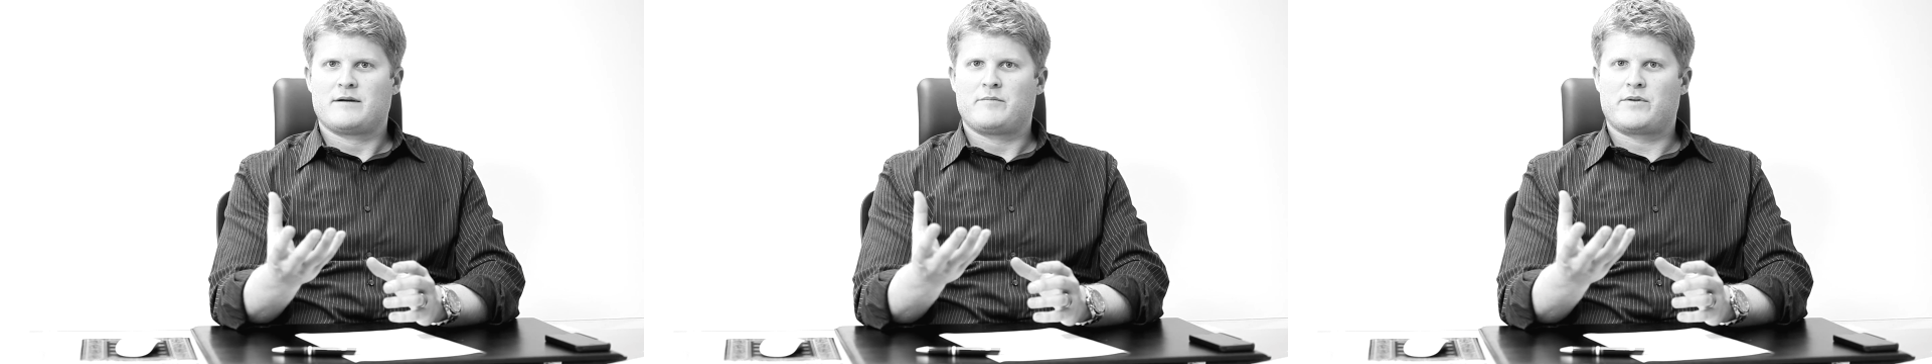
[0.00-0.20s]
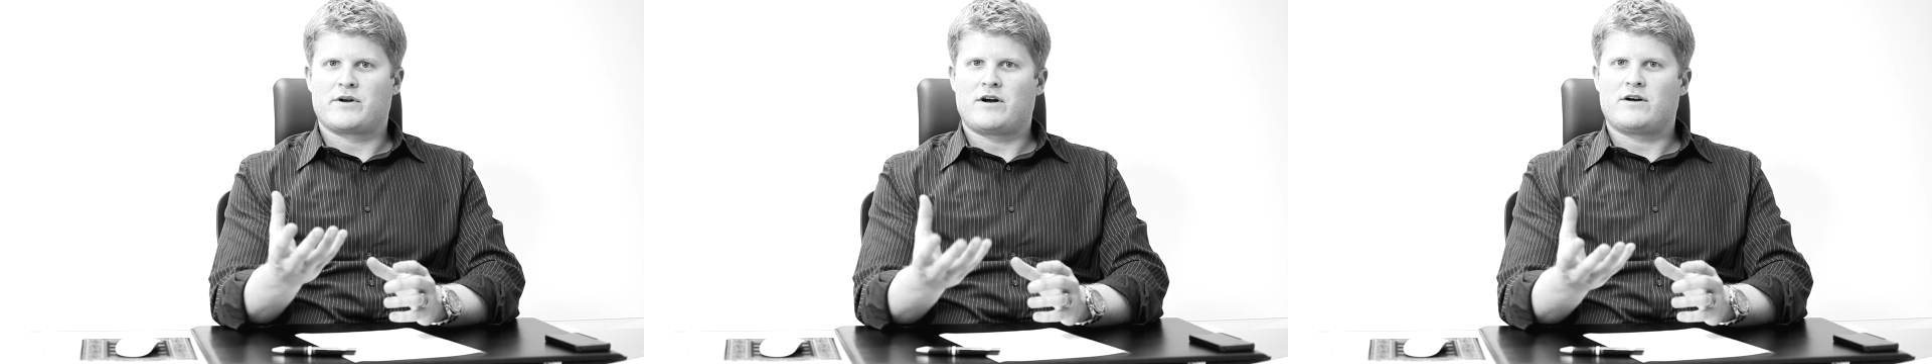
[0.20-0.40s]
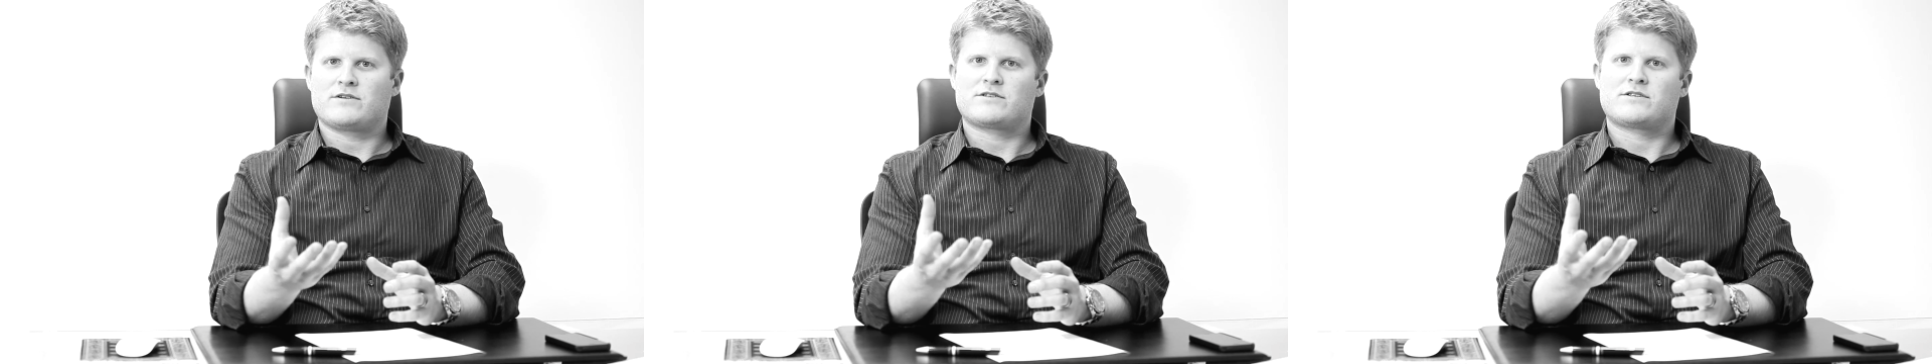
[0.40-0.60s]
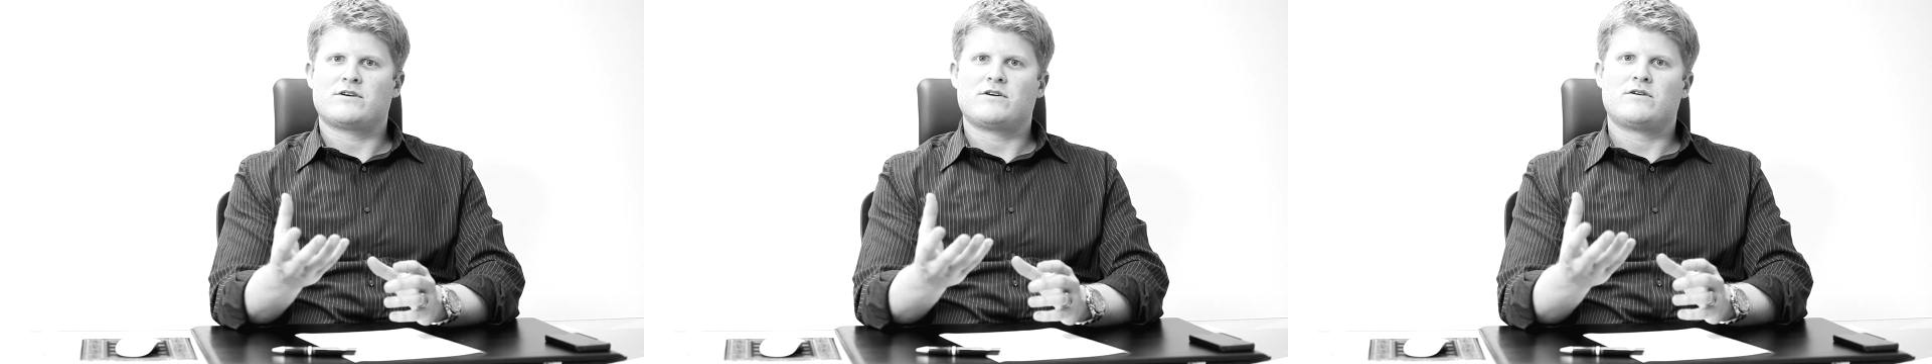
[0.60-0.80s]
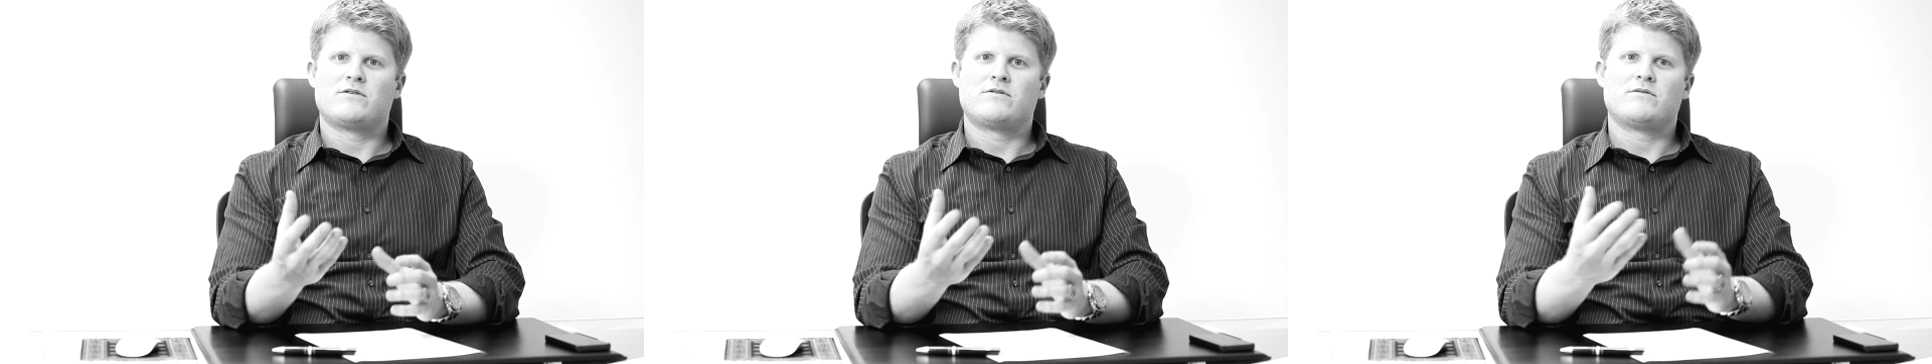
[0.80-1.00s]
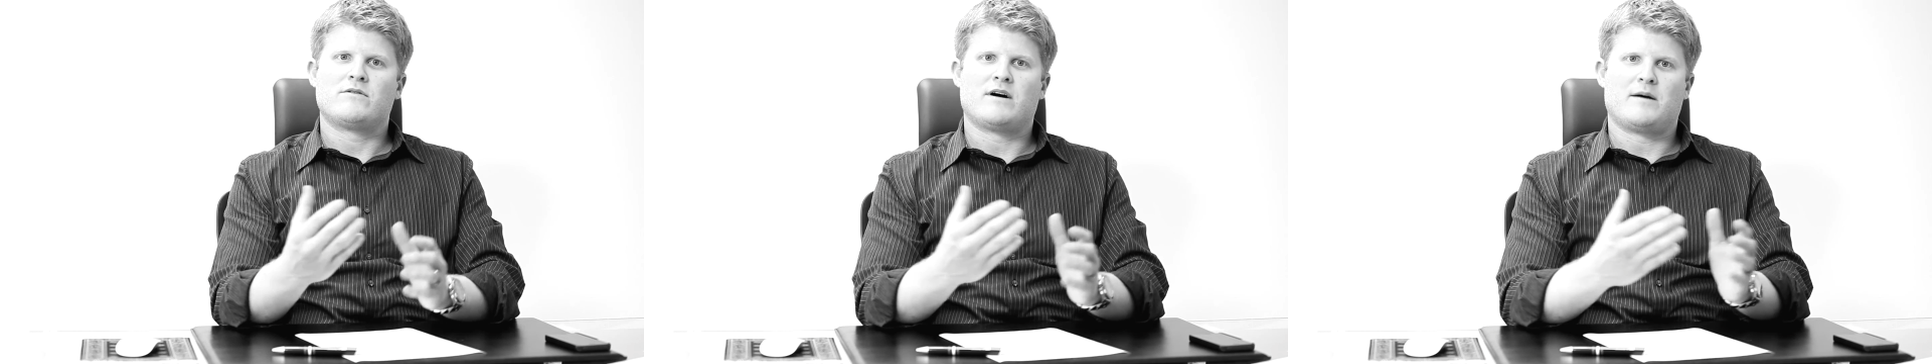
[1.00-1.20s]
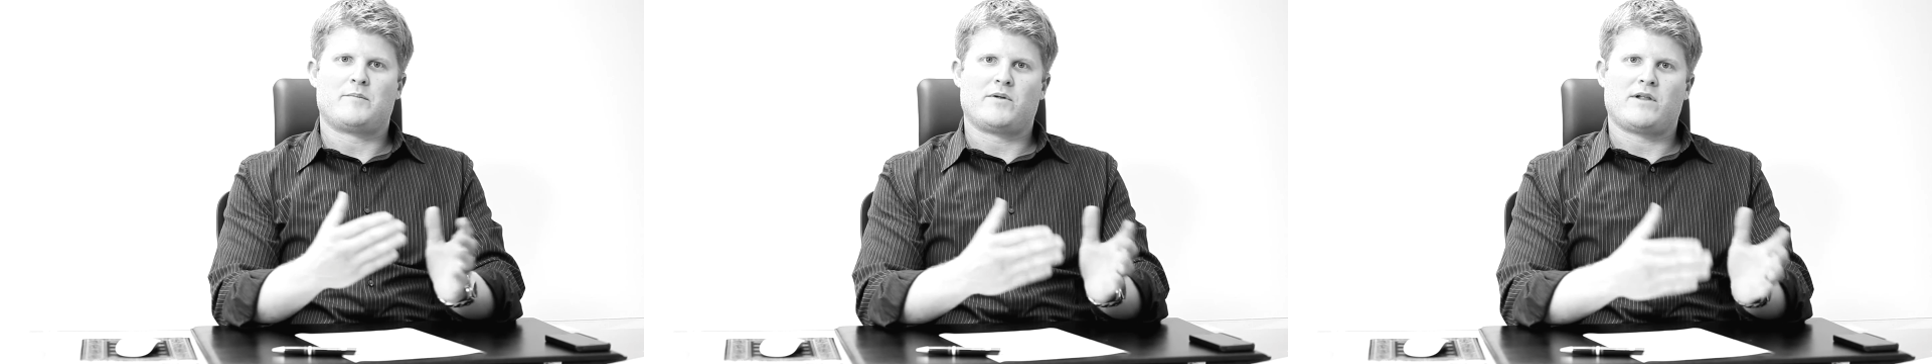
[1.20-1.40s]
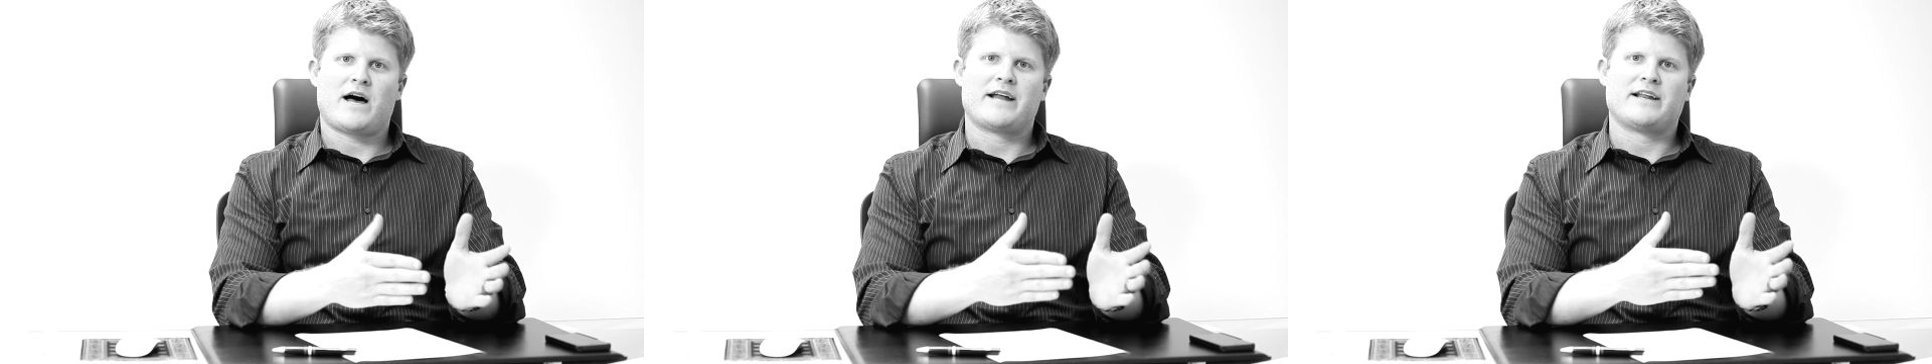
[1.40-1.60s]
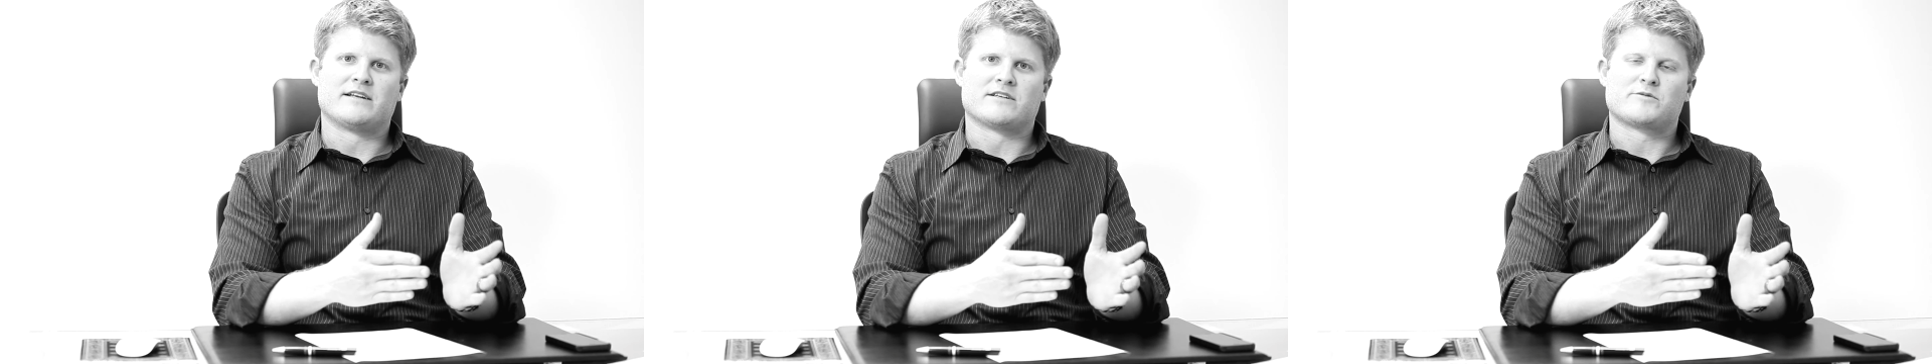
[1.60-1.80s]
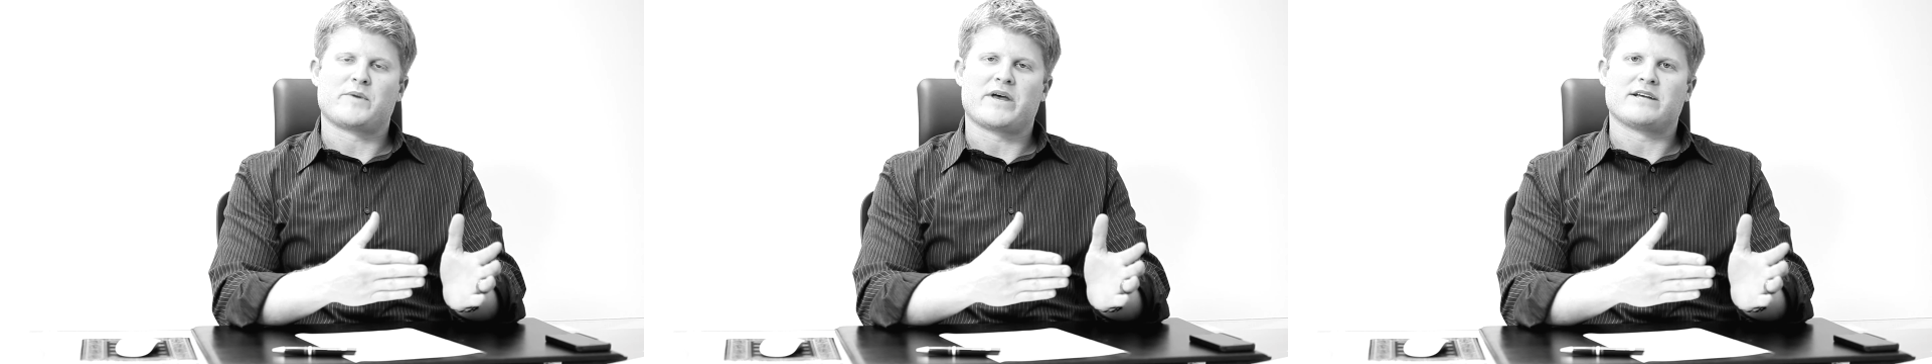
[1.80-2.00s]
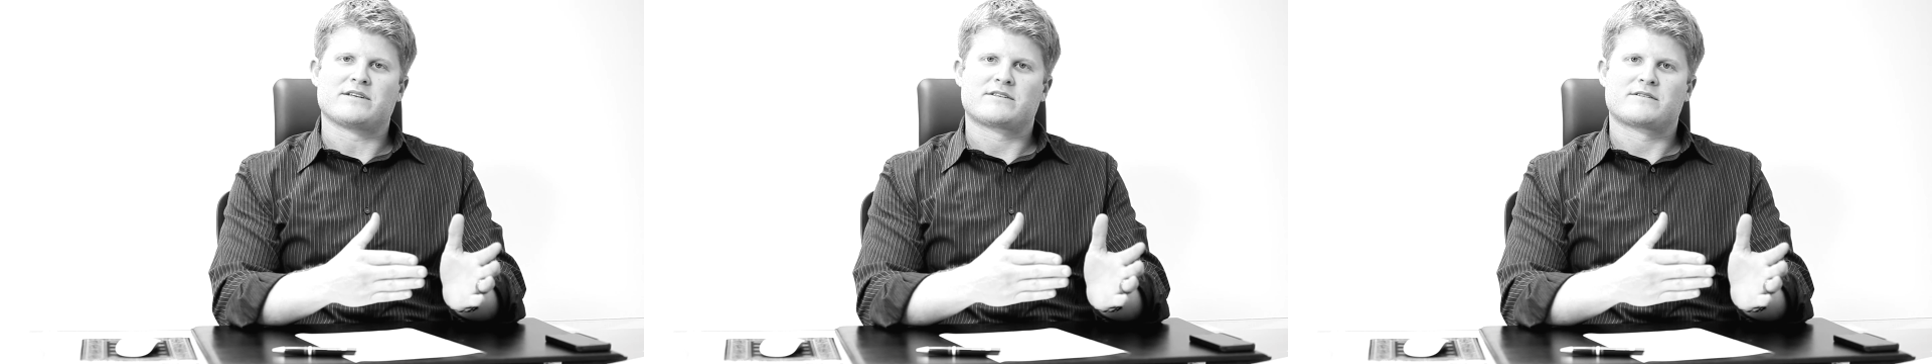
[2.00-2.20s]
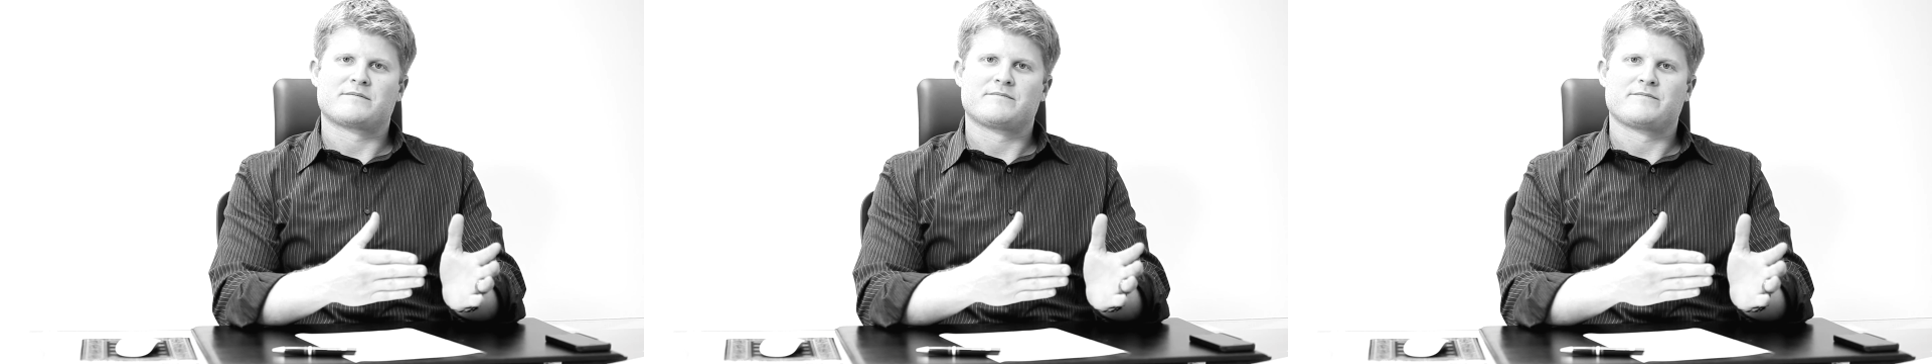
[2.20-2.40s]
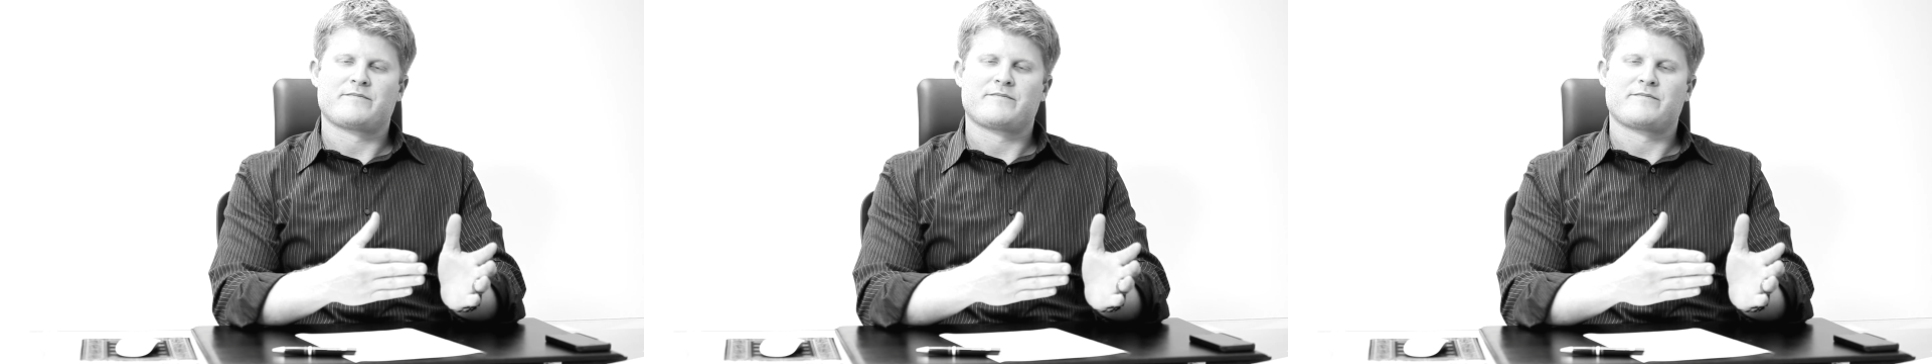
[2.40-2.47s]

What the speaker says: but also applied in space.